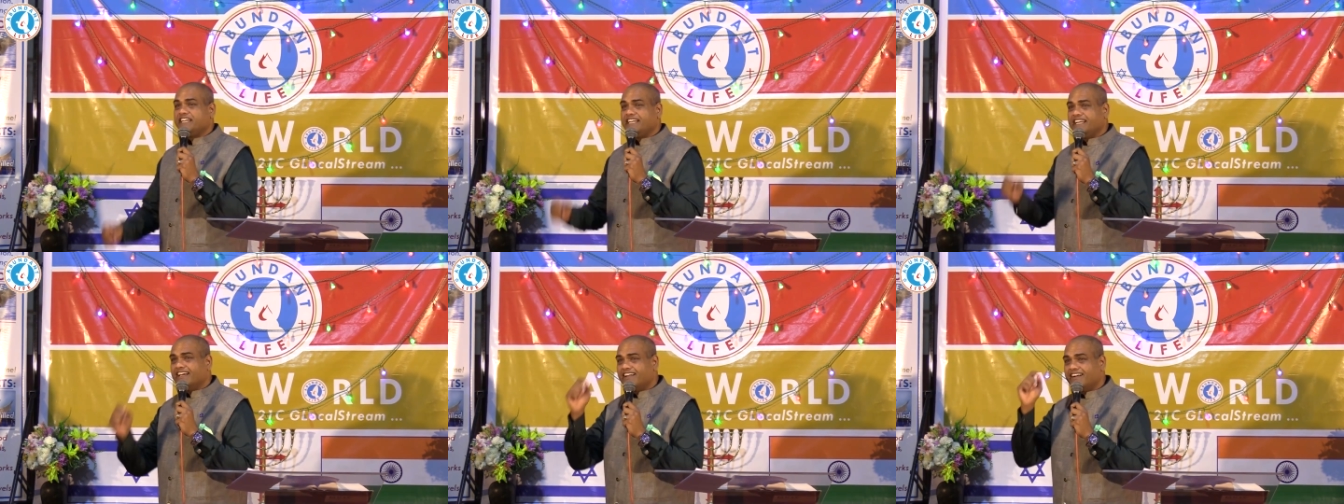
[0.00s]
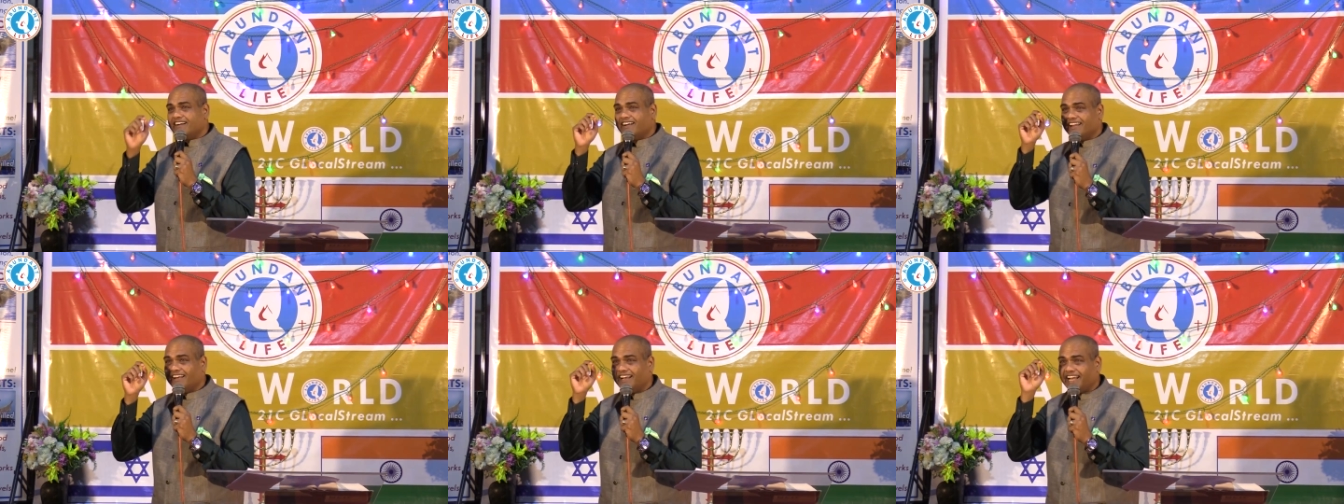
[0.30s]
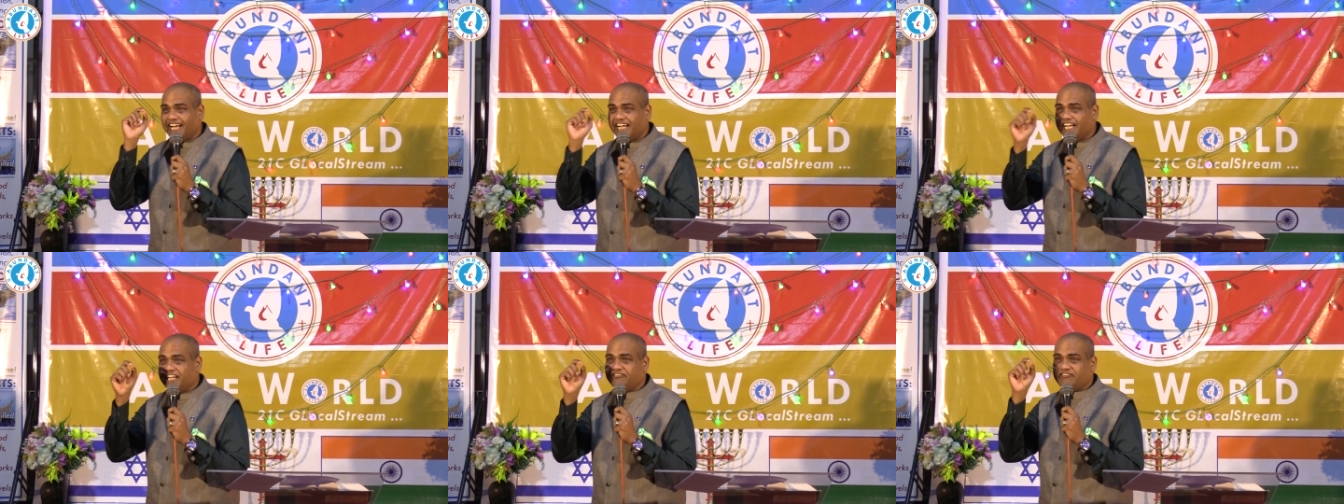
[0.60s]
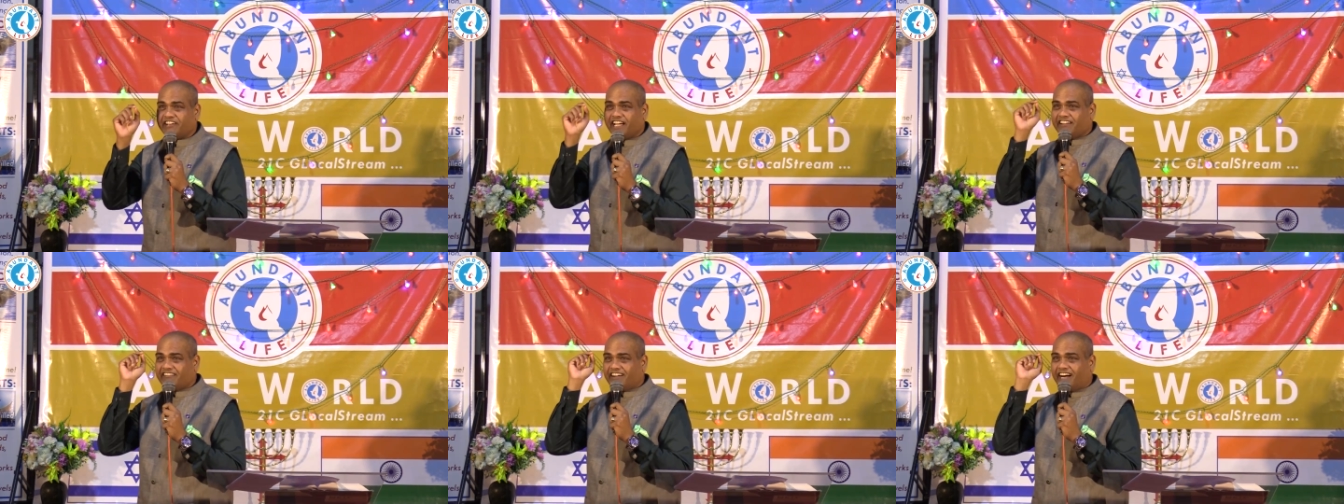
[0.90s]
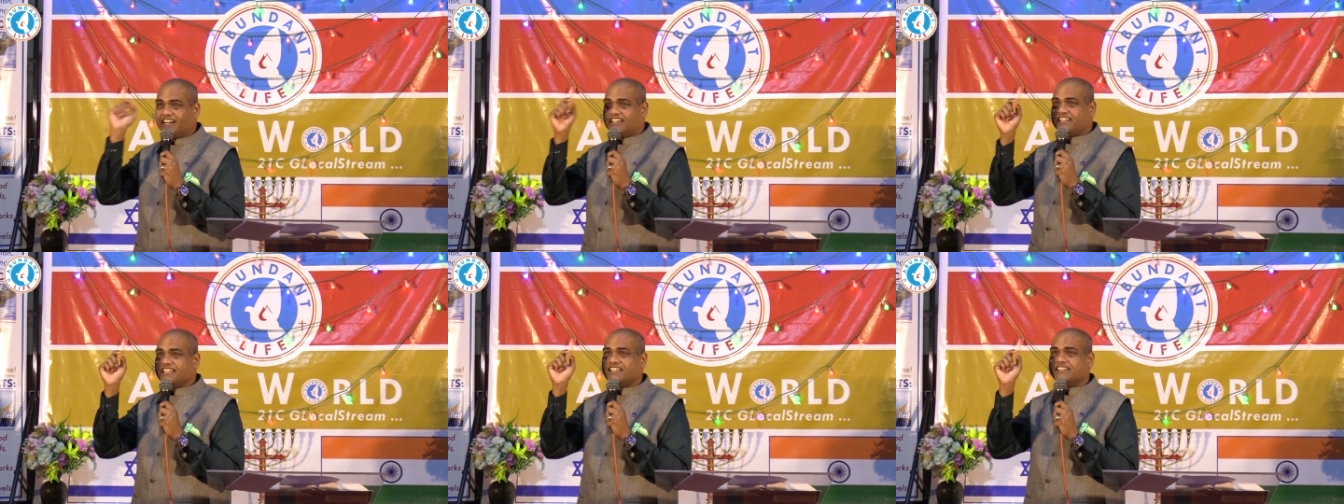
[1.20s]
395
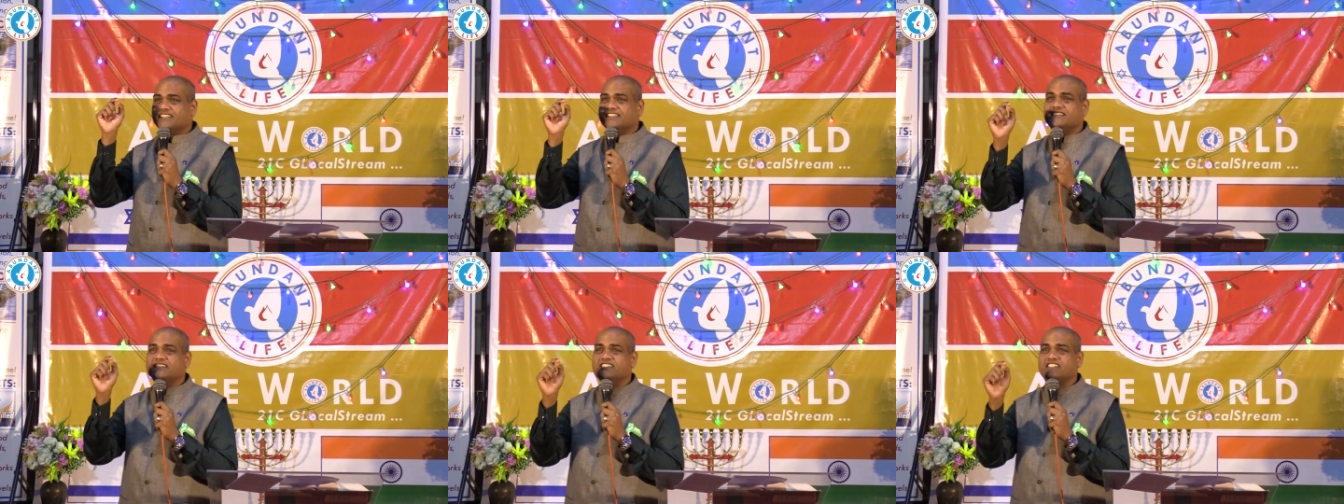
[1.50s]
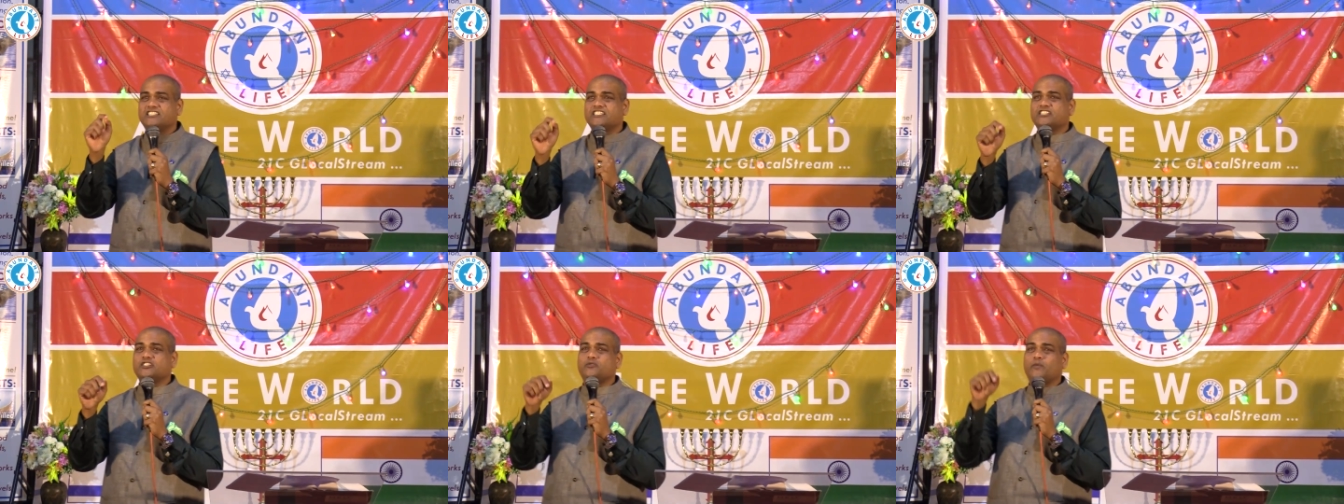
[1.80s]
articles,